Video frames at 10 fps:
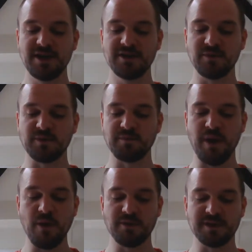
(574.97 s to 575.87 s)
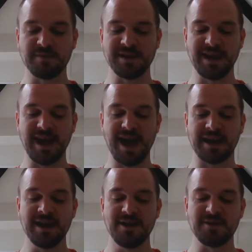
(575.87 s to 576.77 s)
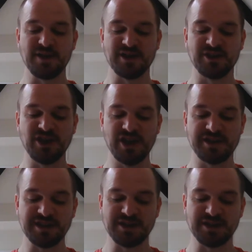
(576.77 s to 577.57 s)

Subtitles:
Curdle would poke them in the eye with her dirty,